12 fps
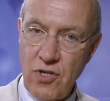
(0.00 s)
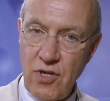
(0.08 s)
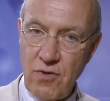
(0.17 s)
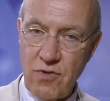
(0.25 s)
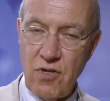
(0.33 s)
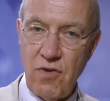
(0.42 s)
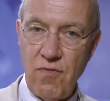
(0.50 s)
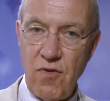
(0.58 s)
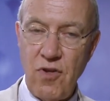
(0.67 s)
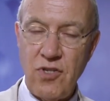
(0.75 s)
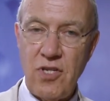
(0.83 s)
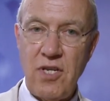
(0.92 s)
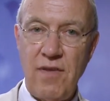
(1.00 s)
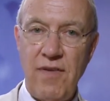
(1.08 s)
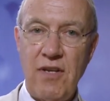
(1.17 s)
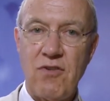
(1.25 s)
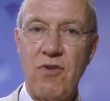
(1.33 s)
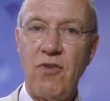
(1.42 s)
there was a diversity of
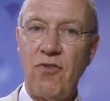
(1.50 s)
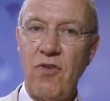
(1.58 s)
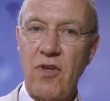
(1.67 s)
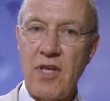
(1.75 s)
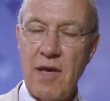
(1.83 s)
interests that